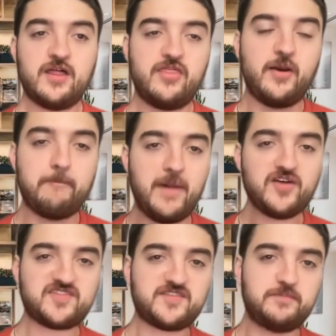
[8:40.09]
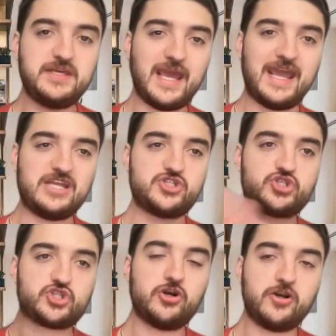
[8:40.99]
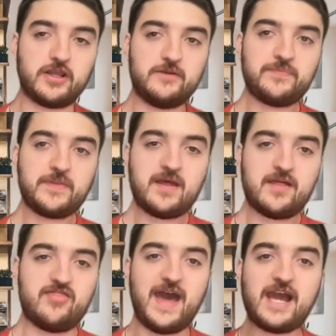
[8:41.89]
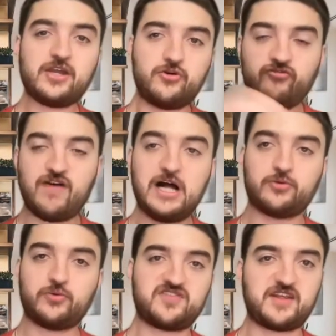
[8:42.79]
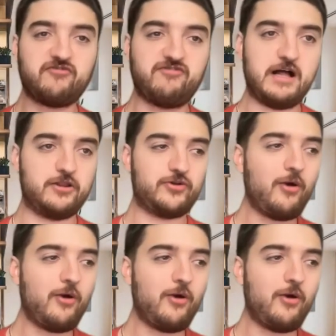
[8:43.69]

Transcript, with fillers: There must be a journey that your followers can follow.